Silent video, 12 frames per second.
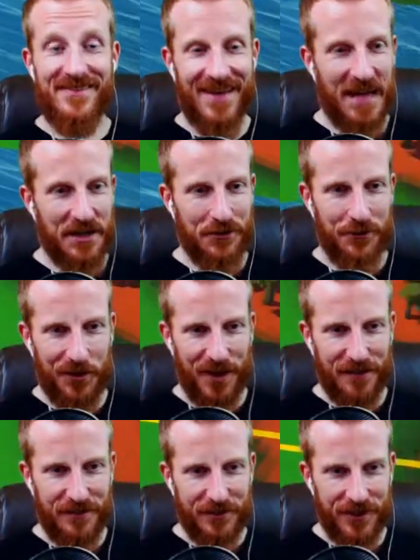is kind of cool,
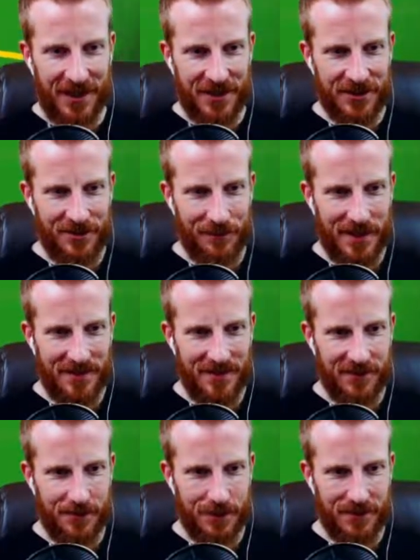guys. You can actually make
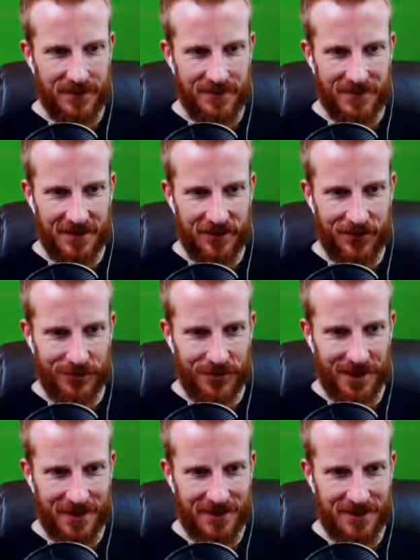these buildings
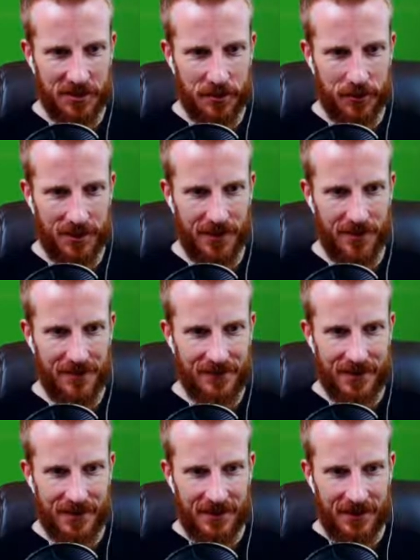intersect a little bit.
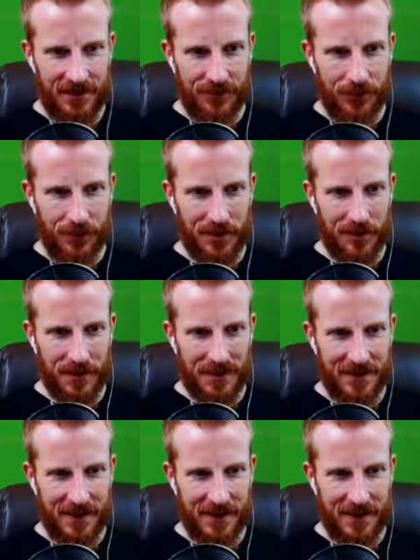So we can make